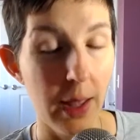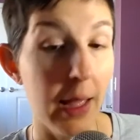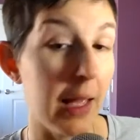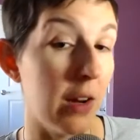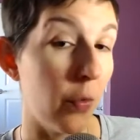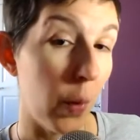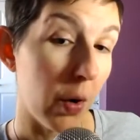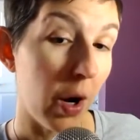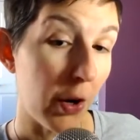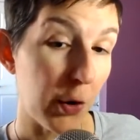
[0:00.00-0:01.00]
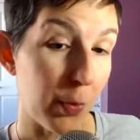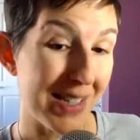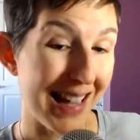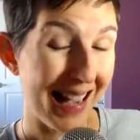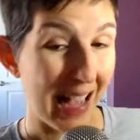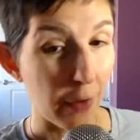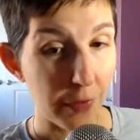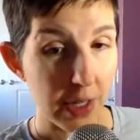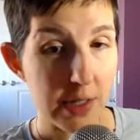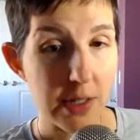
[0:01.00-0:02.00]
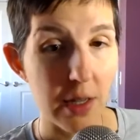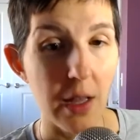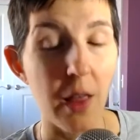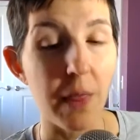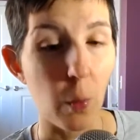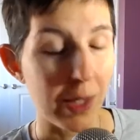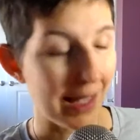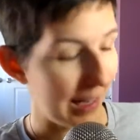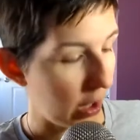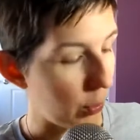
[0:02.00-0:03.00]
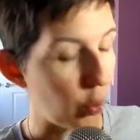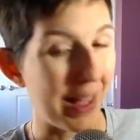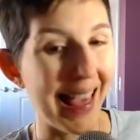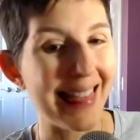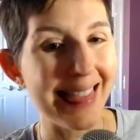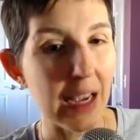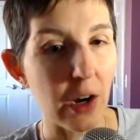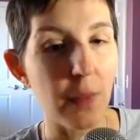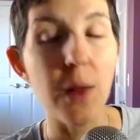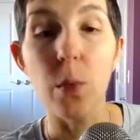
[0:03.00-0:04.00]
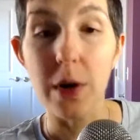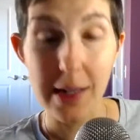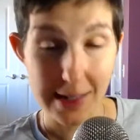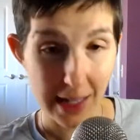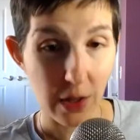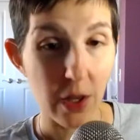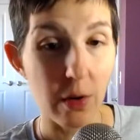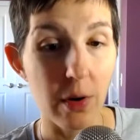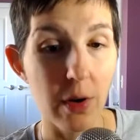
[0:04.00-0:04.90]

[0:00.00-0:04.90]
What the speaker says: And if we're 100% confident that we can help you get there, then we're going to tell you.